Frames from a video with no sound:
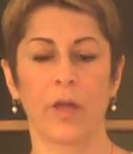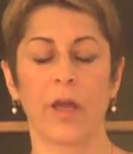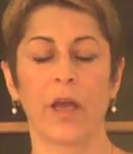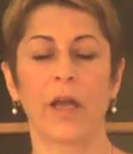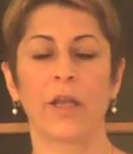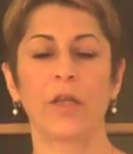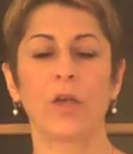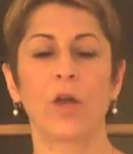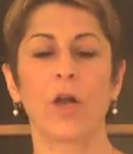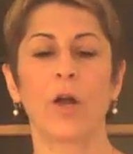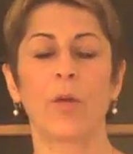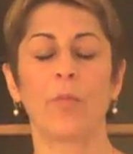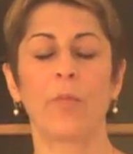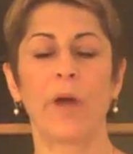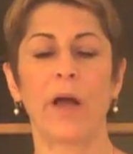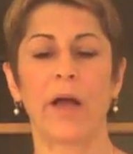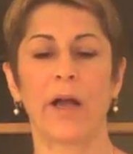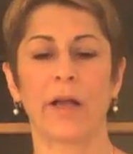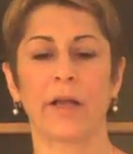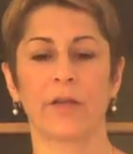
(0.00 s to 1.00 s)
and you come
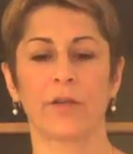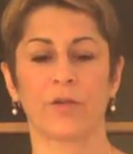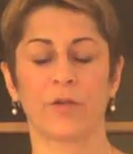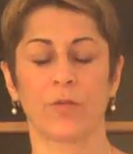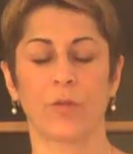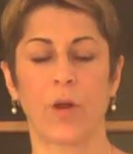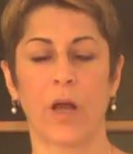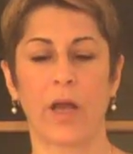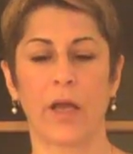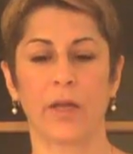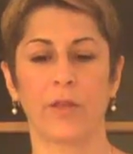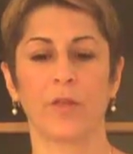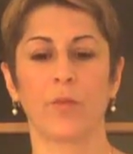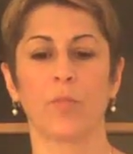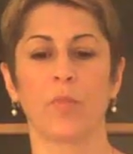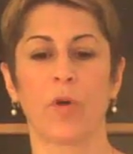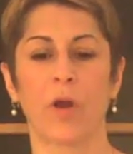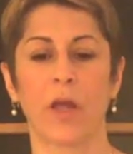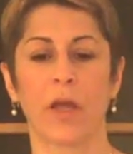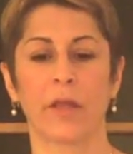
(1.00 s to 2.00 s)
back to ride the
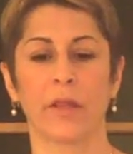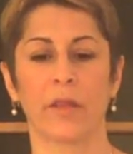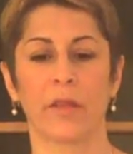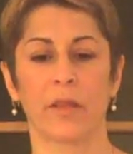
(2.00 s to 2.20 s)
breath.